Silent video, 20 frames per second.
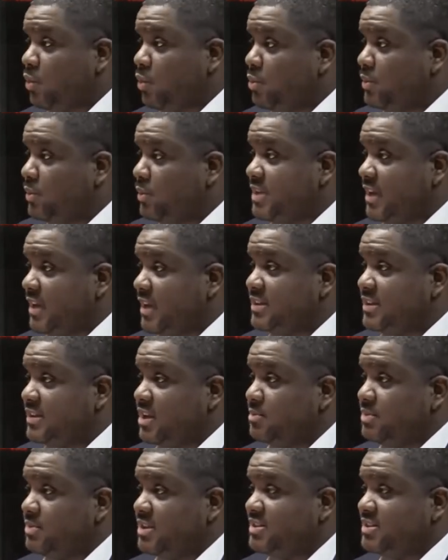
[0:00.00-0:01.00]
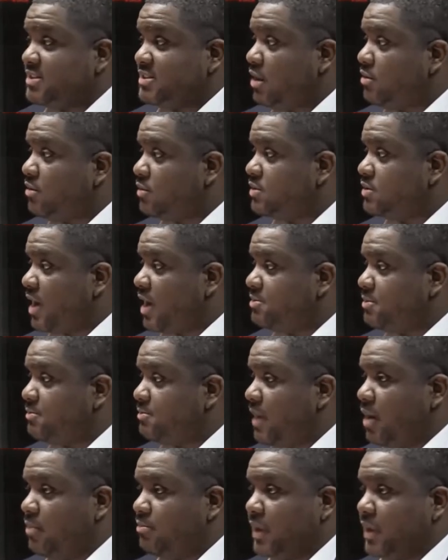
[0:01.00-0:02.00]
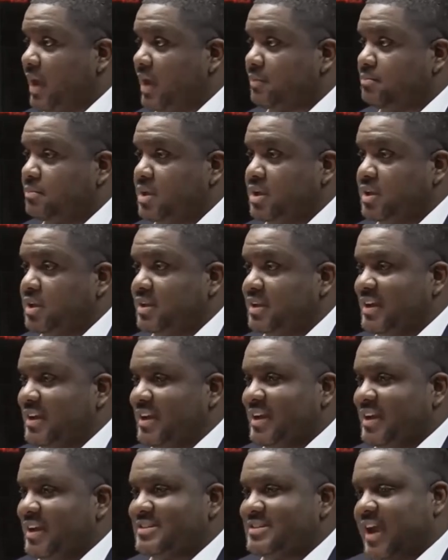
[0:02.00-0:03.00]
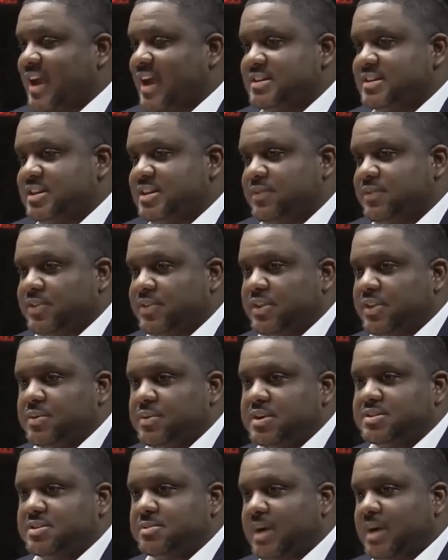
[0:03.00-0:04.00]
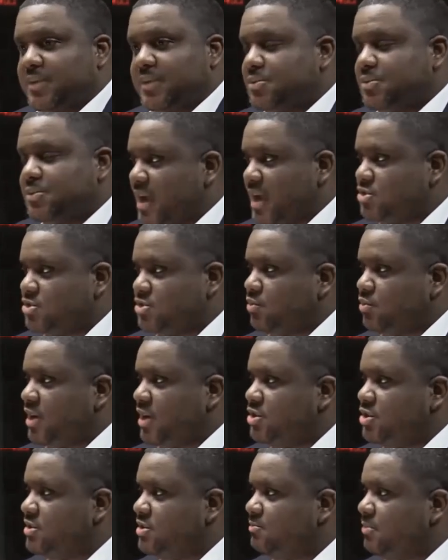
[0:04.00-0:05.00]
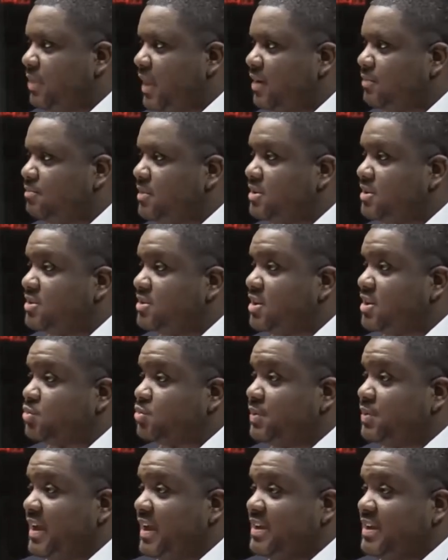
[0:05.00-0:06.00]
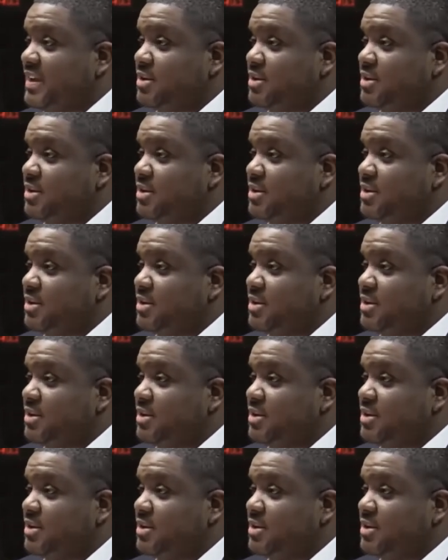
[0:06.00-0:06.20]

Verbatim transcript: what we would take today to be stereotypes about black men. Scientific theories about the maturation of black men, such when they